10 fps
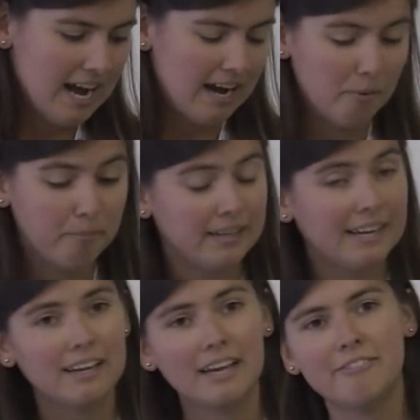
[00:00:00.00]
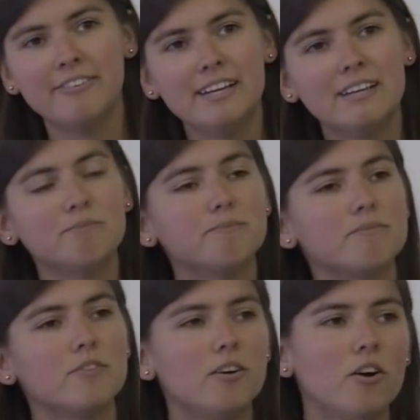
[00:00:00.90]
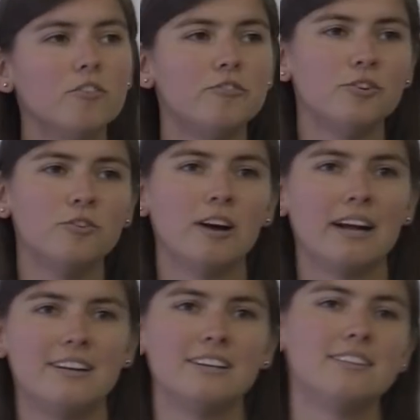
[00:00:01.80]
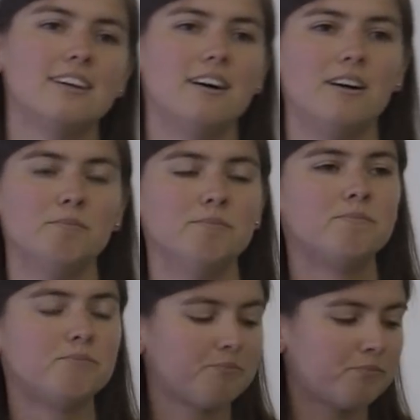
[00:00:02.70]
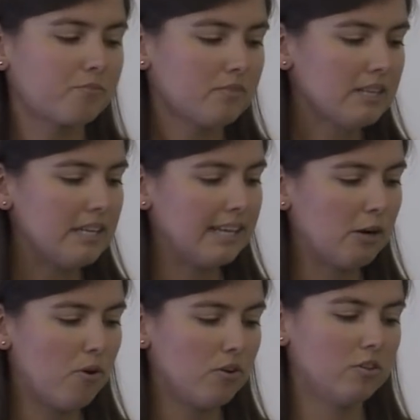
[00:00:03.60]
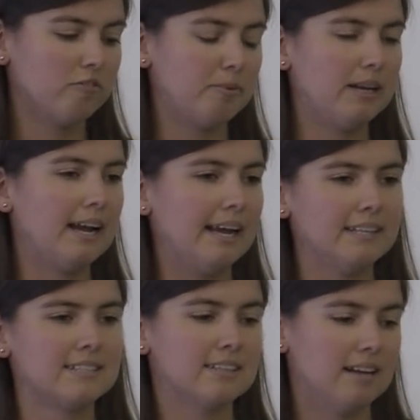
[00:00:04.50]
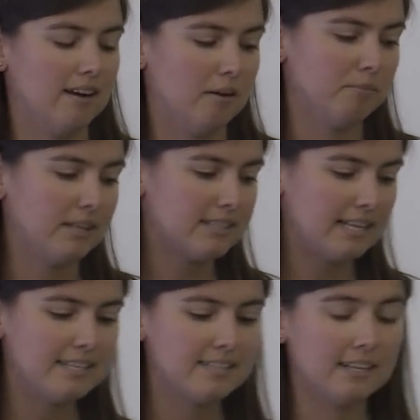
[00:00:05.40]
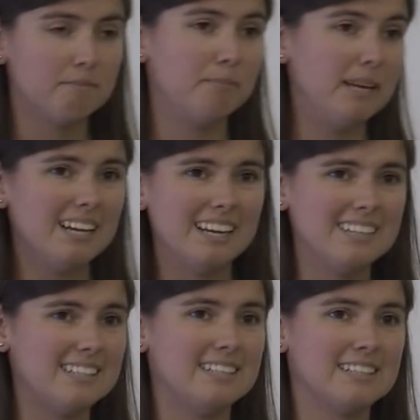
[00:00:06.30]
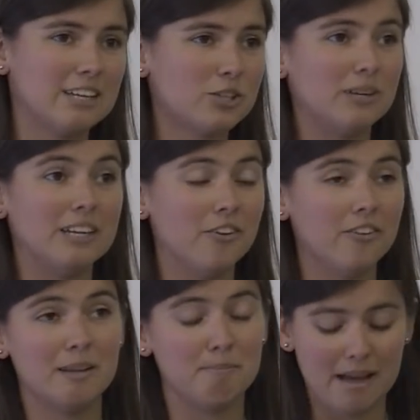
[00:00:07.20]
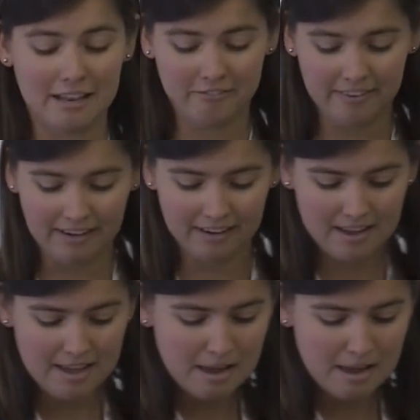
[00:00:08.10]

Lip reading: I think all of you heard the quote of Bill Gates that says that being lazy is actually not a bad thing.